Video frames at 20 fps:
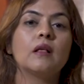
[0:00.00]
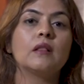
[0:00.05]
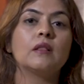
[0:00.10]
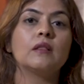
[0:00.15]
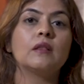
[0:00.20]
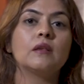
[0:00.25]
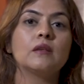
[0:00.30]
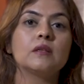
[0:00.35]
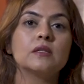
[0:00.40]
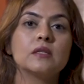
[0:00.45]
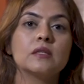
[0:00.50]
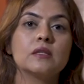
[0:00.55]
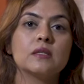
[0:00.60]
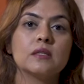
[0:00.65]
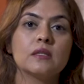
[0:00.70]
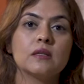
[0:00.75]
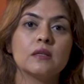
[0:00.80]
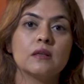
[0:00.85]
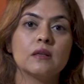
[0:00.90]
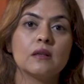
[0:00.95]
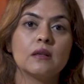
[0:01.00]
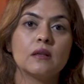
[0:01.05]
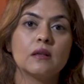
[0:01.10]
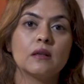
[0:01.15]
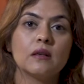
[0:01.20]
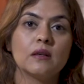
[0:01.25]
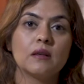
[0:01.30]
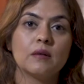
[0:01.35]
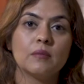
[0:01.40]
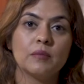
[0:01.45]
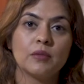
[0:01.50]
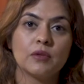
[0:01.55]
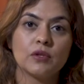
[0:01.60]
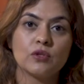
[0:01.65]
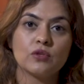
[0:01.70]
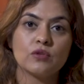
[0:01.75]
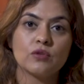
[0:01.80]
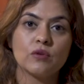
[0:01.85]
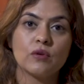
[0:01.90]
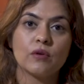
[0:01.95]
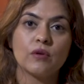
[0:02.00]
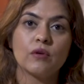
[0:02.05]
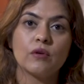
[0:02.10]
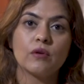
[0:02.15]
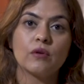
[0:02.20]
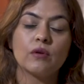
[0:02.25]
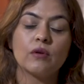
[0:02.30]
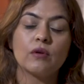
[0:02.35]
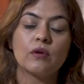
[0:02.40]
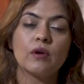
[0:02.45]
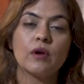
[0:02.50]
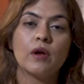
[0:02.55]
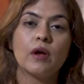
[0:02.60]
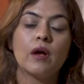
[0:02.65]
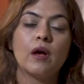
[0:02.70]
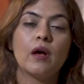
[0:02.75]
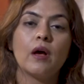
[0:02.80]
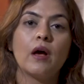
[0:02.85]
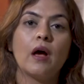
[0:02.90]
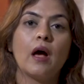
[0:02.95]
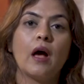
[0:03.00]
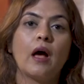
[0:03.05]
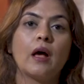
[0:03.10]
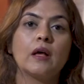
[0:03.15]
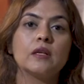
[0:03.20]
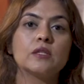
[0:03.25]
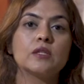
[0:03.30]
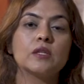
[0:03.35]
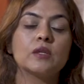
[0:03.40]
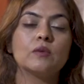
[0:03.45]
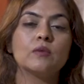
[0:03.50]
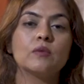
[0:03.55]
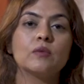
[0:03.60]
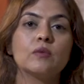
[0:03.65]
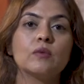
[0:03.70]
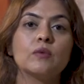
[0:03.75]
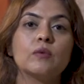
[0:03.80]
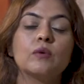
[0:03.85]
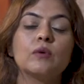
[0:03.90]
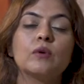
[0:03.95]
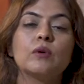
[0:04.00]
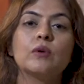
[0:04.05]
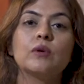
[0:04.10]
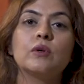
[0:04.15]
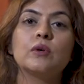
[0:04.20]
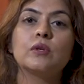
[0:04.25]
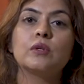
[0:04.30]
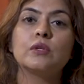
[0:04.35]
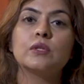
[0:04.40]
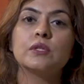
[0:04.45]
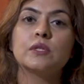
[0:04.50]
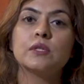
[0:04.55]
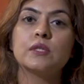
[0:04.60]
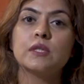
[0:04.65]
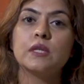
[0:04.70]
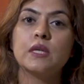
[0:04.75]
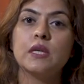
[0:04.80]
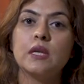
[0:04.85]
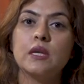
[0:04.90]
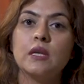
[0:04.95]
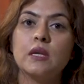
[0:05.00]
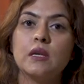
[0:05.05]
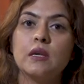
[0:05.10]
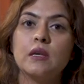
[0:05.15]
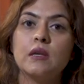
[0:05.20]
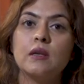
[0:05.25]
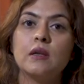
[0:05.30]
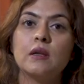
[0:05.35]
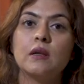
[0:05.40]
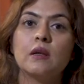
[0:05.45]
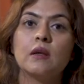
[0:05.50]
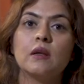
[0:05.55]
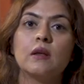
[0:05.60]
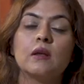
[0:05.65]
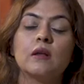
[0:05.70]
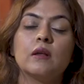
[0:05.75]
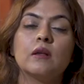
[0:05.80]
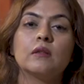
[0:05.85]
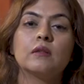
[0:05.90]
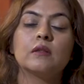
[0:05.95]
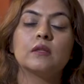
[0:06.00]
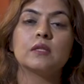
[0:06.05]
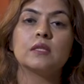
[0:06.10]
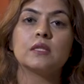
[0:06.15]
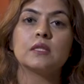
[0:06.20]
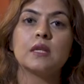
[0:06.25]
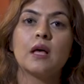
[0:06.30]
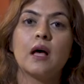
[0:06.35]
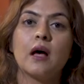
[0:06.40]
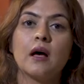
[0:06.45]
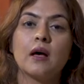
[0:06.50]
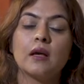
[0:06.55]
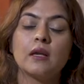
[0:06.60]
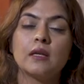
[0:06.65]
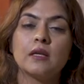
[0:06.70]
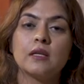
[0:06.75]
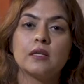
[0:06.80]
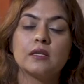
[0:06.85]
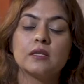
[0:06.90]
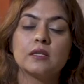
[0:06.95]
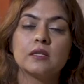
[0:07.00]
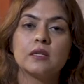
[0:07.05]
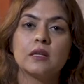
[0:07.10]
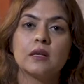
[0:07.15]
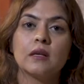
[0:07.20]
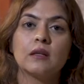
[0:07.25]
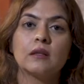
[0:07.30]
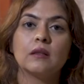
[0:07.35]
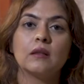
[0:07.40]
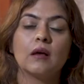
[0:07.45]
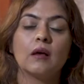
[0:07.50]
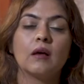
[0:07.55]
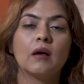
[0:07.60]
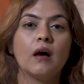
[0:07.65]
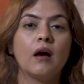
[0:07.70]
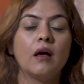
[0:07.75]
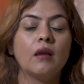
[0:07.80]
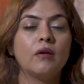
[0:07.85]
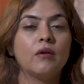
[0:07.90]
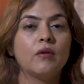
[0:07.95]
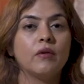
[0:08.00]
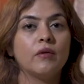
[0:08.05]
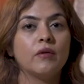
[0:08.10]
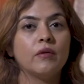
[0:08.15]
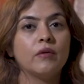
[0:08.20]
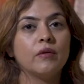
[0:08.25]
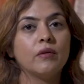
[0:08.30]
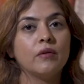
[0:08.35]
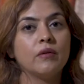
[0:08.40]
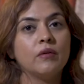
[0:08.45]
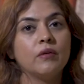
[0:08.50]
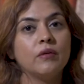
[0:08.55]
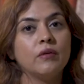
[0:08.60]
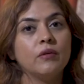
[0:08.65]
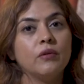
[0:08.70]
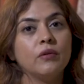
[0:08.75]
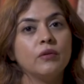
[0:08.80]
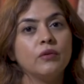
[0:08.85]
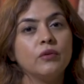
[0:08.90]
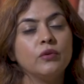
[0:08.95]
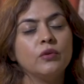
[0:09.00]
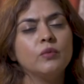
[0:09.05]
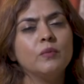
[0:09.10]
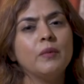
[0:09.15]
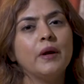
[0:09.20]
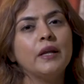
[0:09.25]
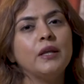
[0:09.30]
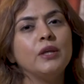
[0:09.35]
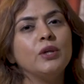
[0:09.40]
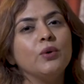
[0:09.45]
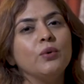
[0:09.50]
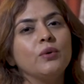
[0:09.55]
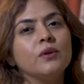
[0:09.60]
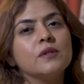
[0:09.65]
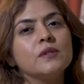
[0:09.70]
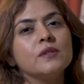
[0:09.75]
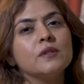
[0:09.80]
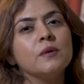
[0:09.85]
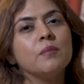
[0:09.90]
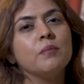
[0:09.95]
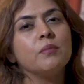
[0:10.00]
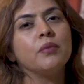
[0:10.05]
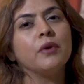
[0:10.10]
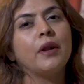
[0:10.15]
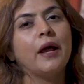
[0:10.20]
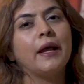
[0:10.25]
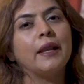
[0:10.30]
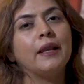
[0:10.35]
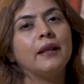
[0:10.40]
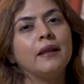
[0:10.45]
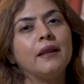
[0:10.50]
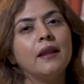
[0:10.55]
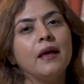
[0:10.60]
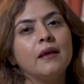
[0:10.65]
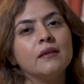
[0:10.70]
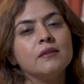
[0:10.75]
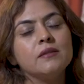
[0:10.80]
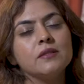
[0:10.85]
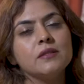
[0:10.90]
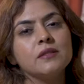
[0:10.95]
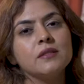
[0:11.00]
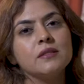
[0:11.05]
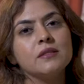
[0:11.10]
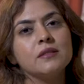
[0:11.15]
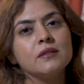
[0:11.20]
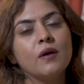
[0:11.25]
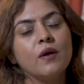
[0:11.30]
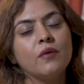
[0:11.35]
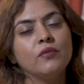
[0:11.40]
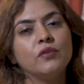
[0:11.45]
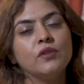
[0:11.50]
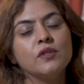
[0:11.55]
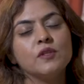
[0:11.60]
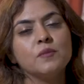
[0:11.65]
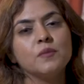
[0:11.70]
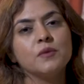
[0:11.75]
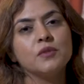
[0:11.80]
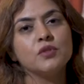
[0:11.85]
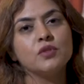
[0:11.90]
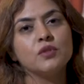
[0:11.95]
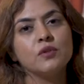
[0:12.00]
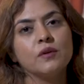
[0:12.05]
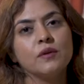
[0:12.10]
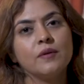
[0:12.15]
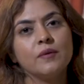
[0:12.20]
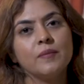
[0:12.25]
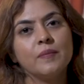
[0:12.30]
this picture, as you see the size, the color, you might notice the brightness of this picture,